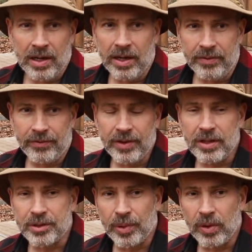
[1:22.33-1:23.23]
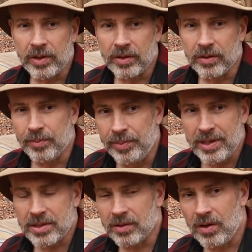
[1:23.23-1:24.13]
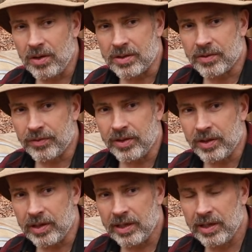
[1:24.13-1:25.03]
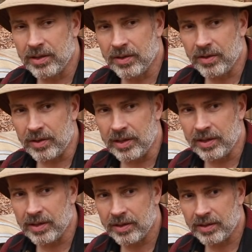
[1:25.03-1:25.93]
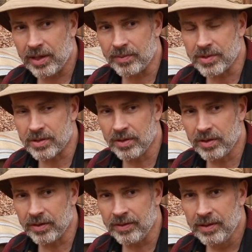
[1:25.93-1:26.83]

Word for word: I've finished burning the base logs for the log cabin sauna.